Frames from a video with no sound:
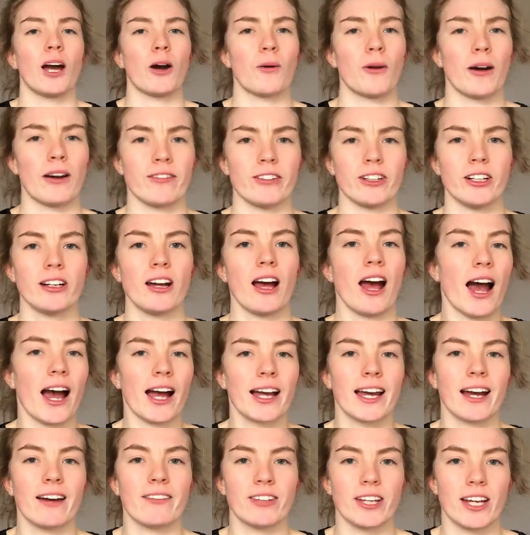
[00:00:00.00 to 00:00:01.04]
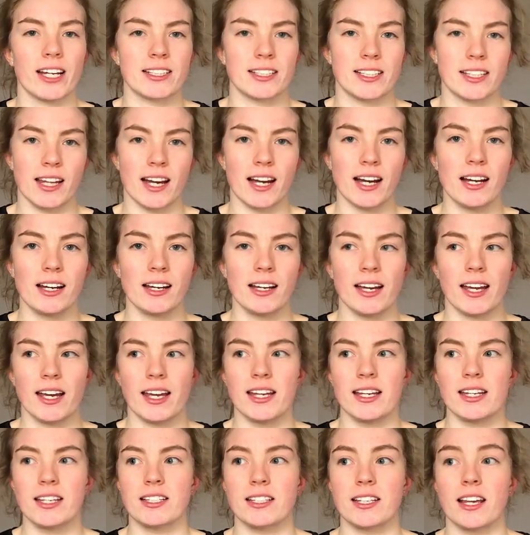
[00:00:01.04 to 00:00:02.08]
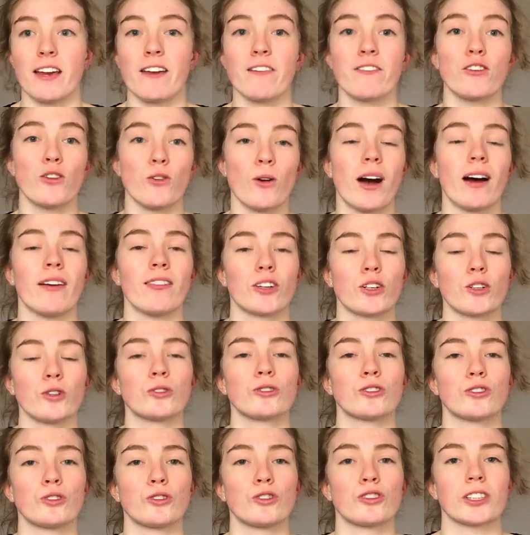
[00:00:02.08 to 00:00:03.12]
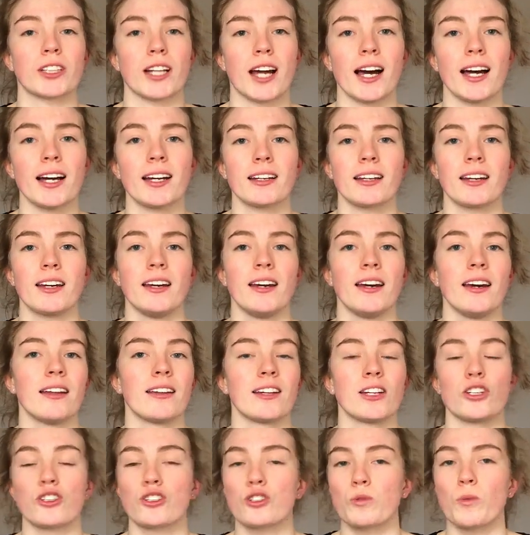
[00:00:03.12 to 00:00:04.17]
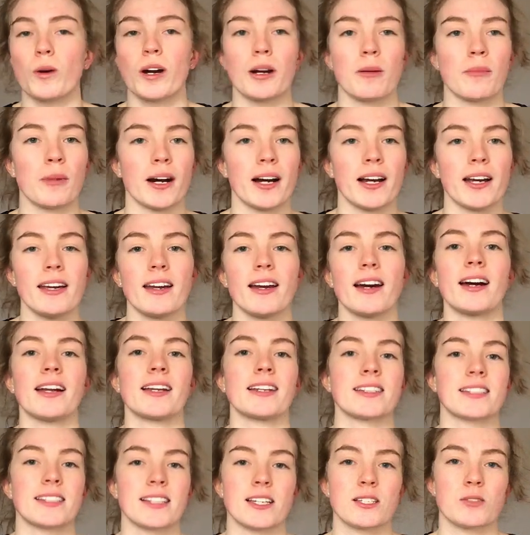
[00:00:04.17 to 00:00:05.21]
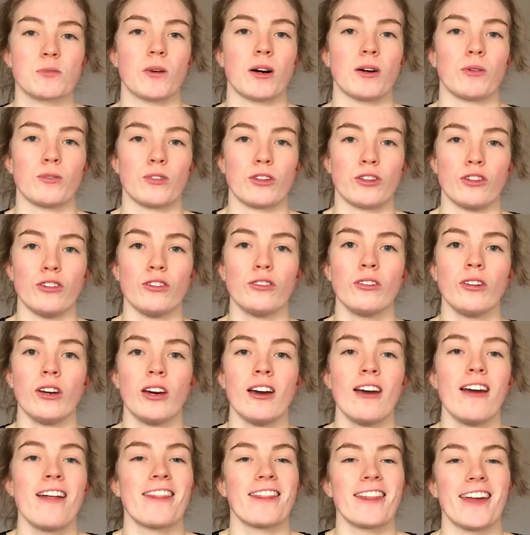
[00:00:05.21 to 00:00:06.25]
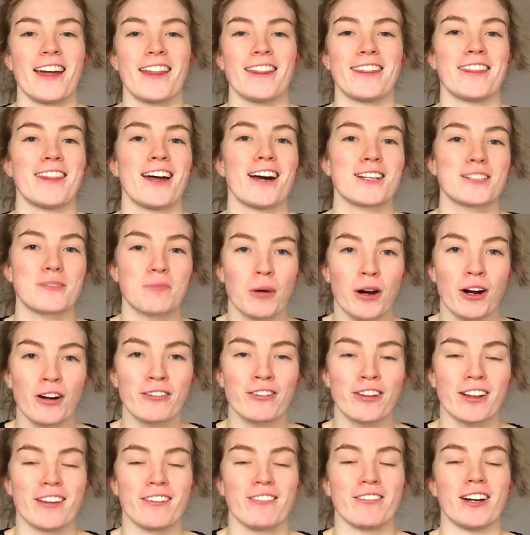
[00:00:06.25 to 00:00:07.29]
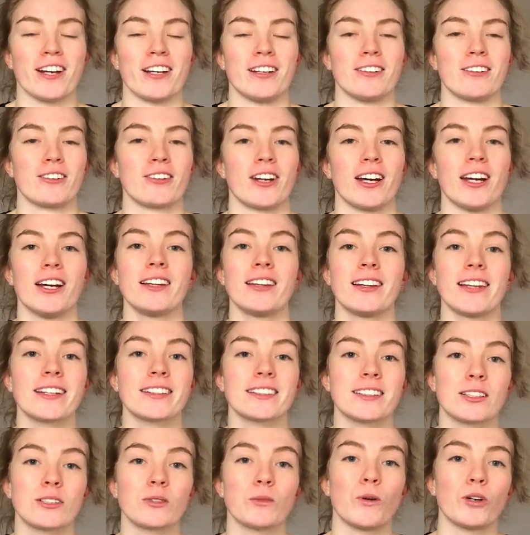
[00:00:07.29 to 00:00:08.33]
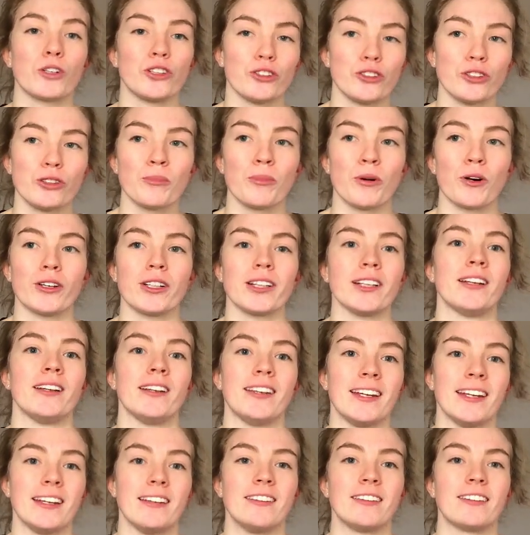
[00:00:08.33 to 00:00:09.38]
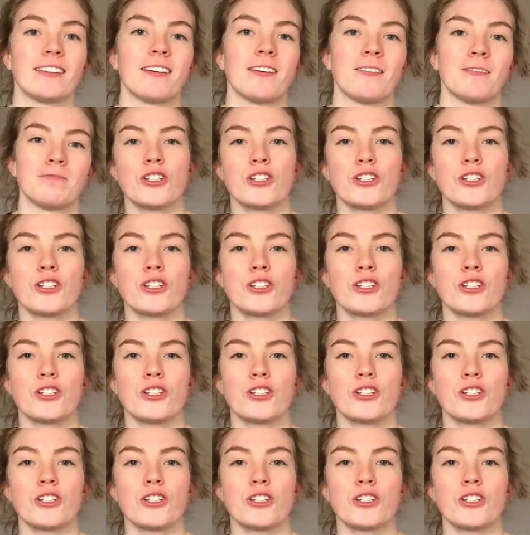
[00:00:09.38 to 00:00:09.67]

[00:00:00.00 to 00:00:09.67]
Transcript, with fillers: However, a caveat to that is if you have a go-to snack that you swear by and it sits well with you, then that's perfectly fine, okay? Listen to what your body needs.